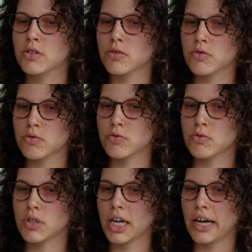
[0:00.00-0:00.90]
to
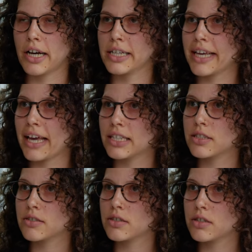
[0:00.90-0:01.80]
uh,
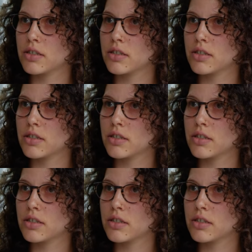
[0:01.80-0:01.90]
get,